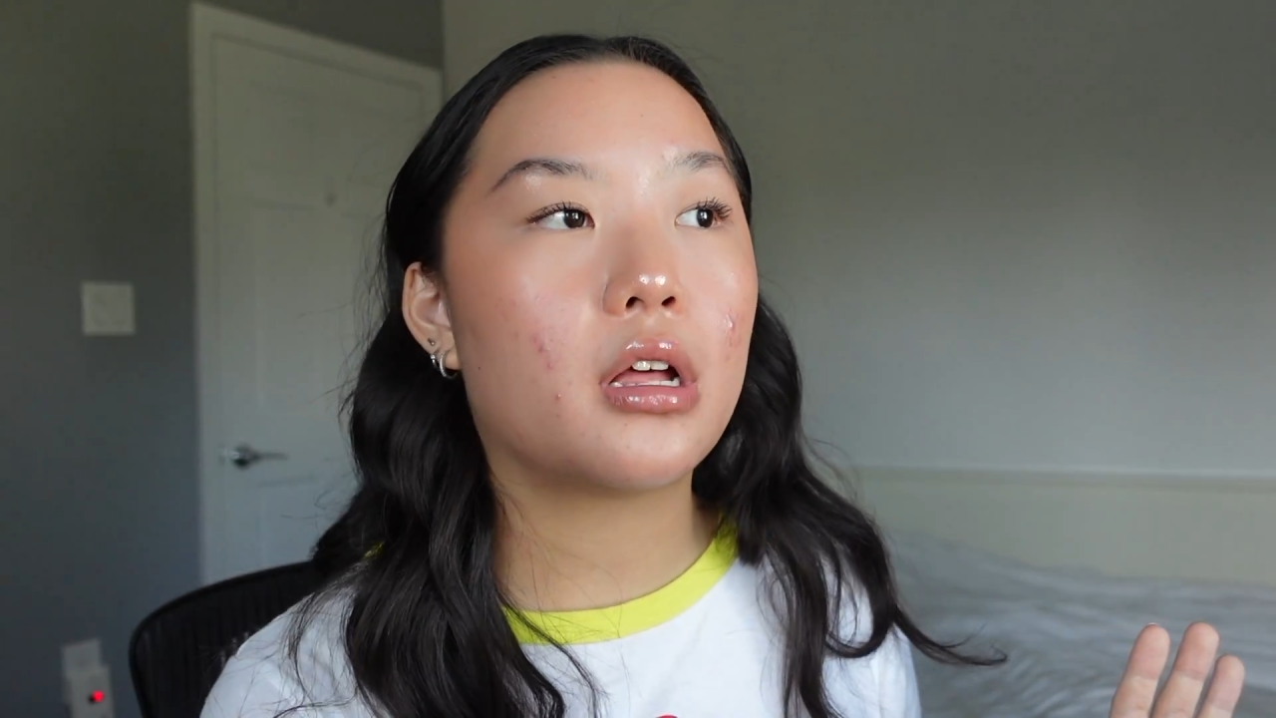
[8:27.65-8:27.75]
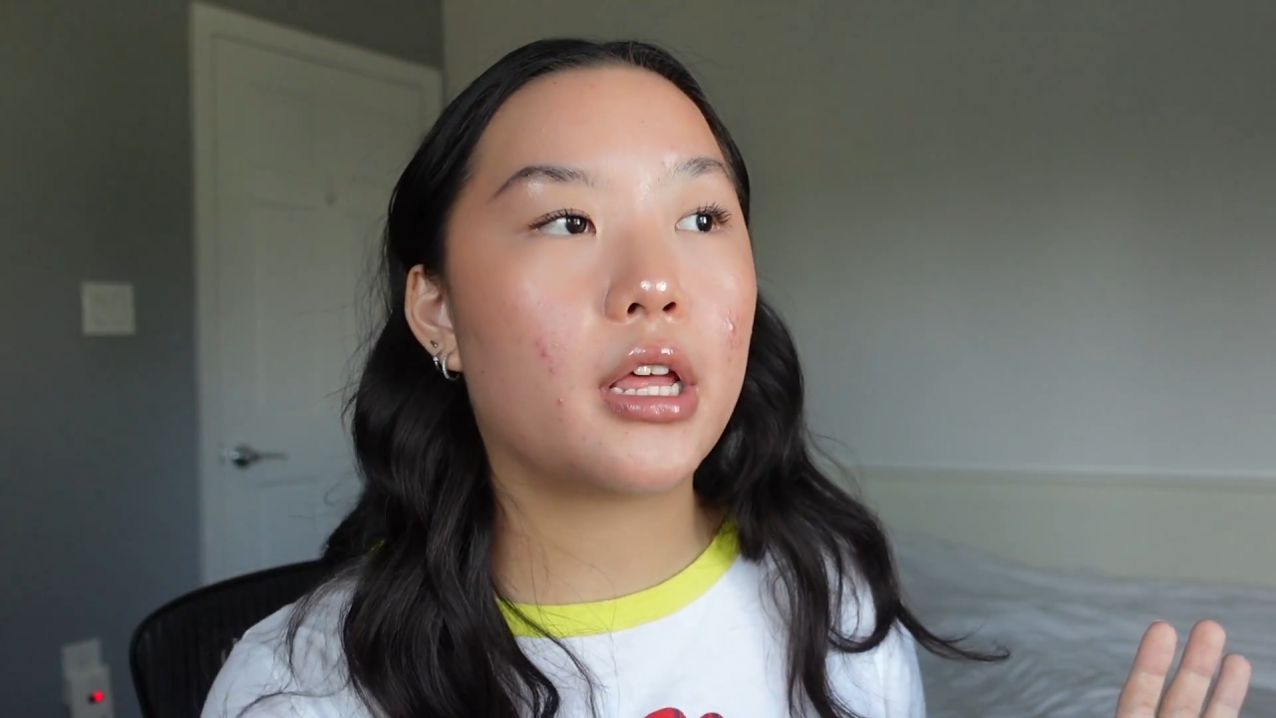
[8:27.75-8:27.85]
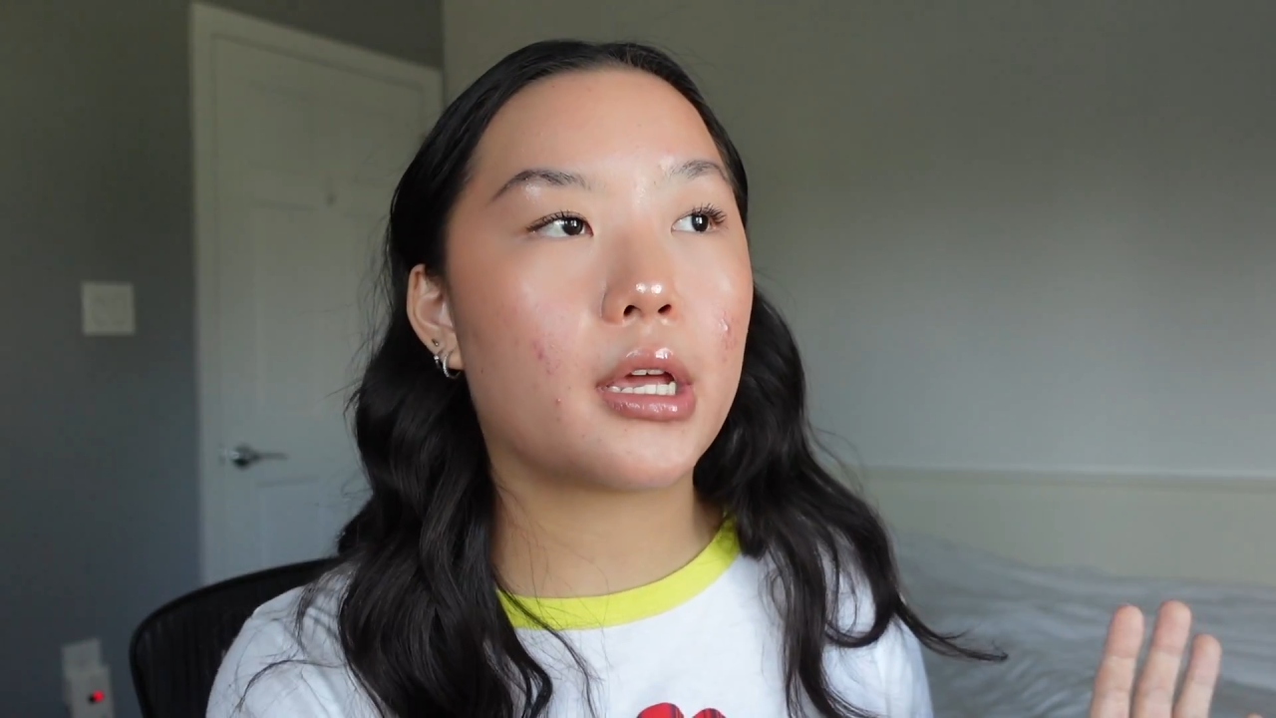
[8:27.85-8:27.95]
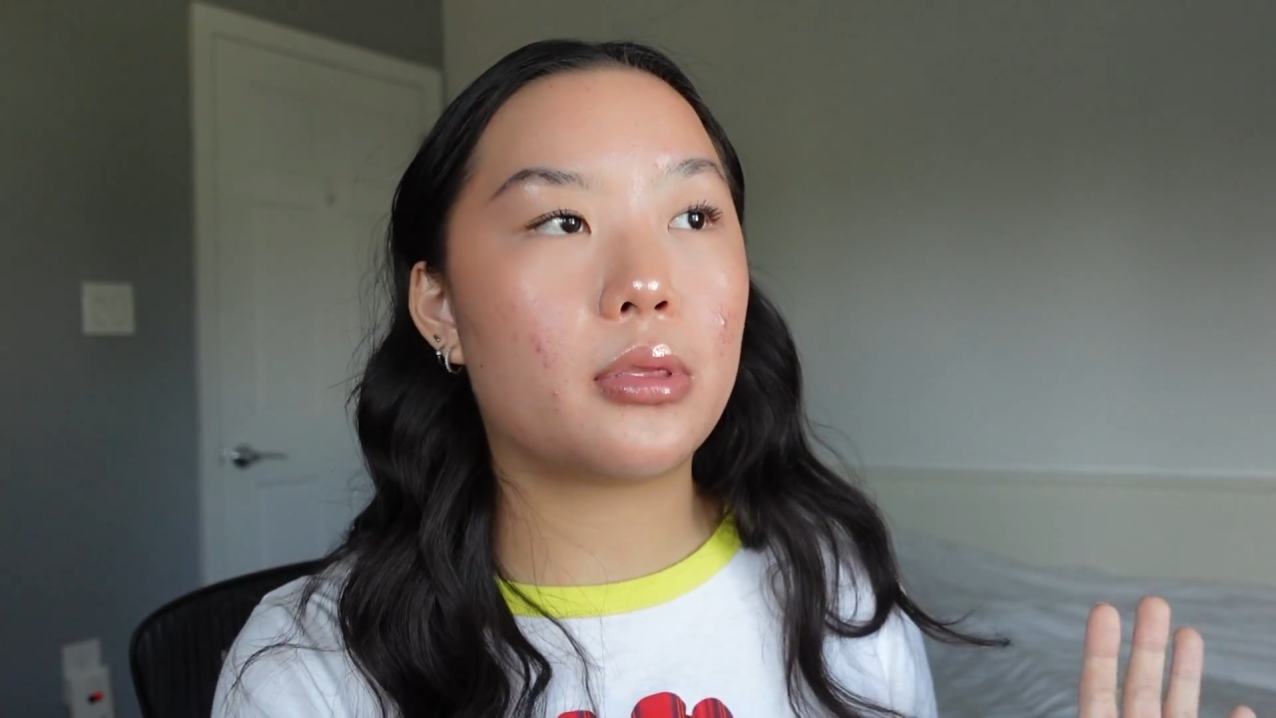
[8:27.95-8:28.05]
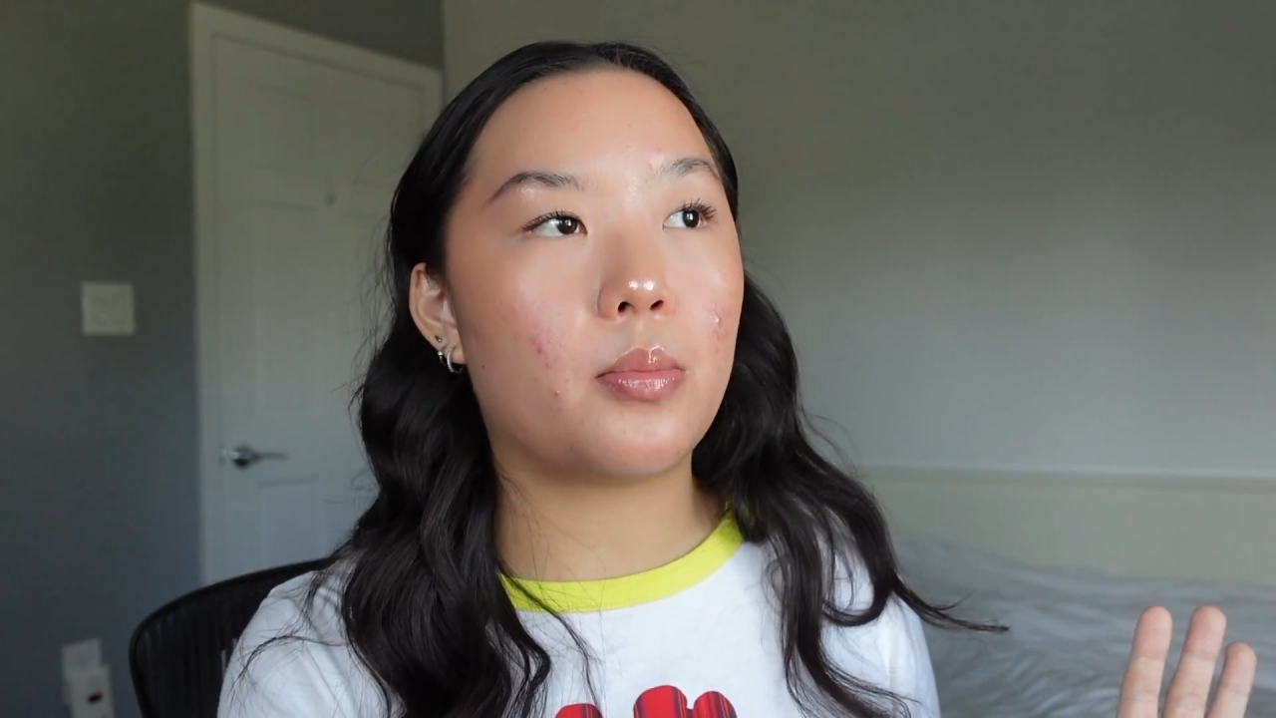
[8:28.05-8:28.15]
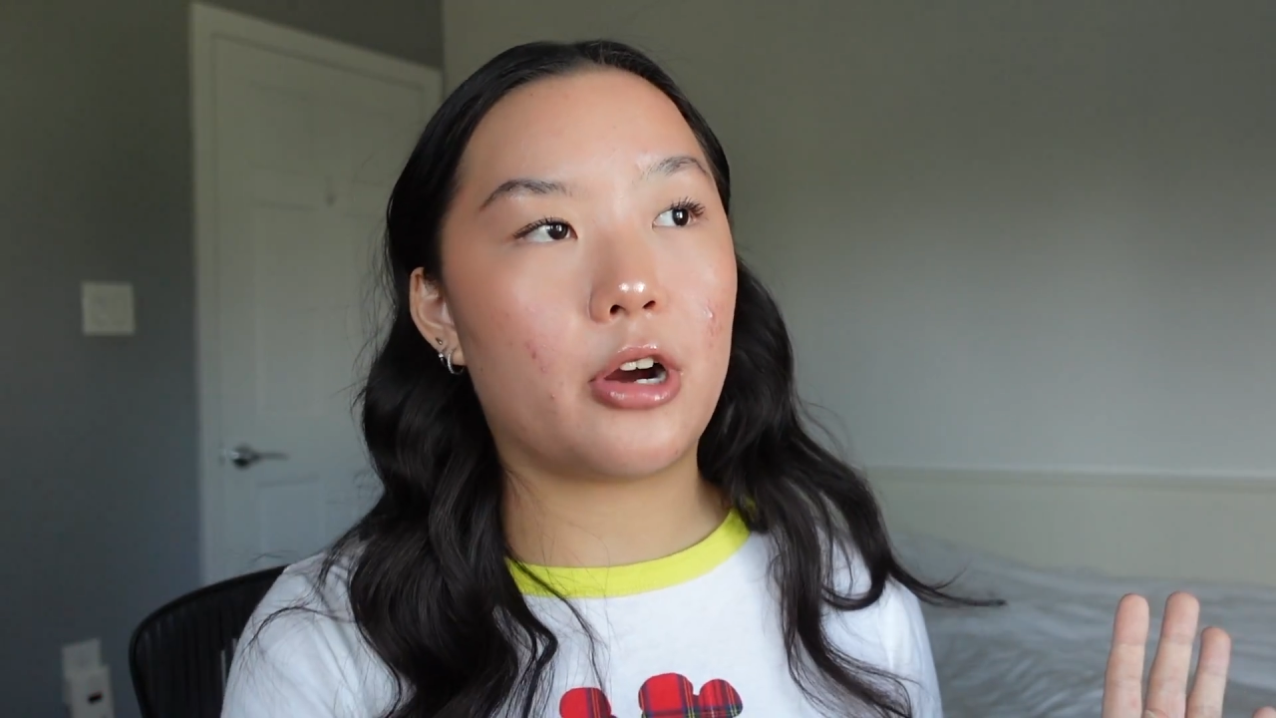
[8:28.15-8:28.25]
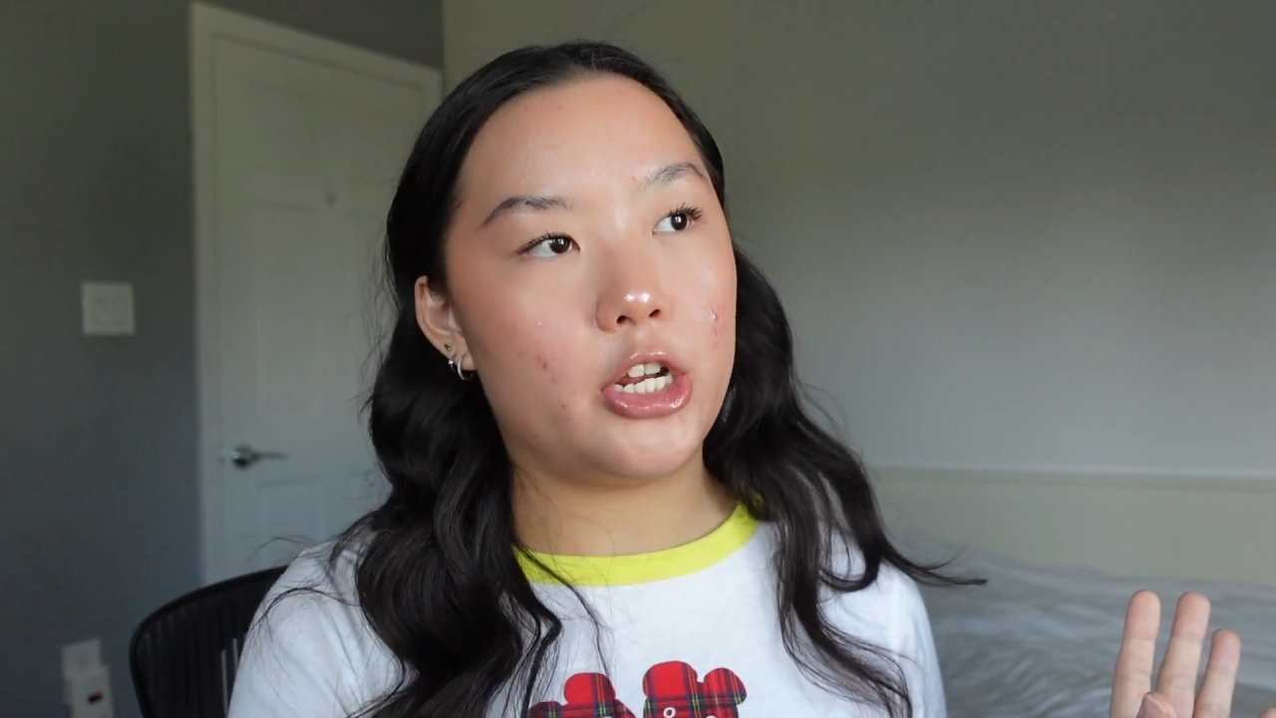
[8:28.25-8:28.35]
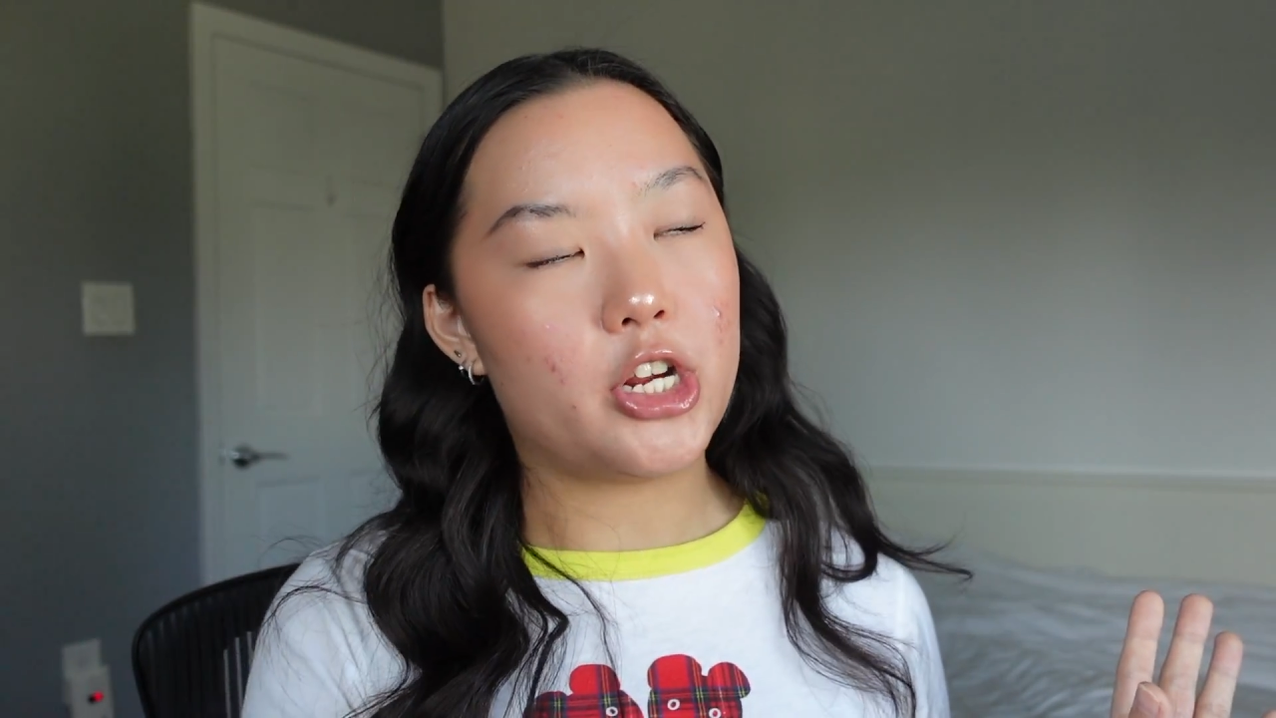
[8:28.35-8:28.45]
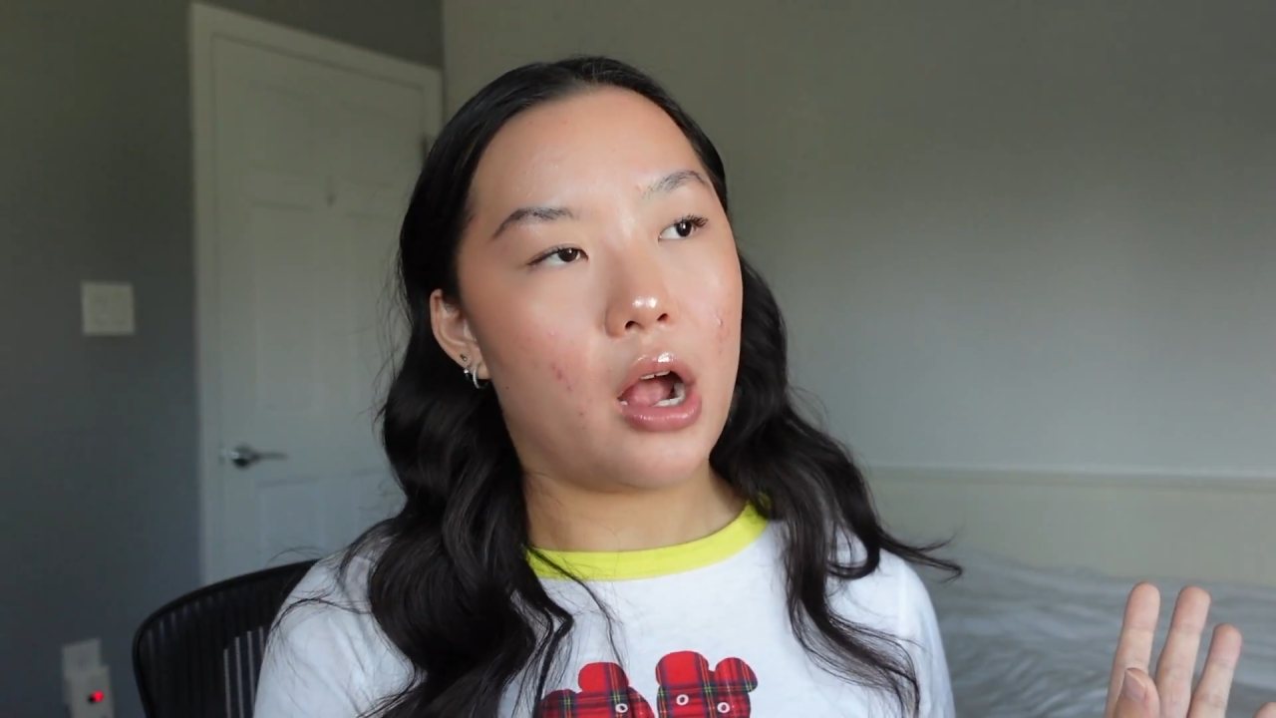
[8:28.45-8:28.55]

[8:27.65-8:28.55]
like the brunch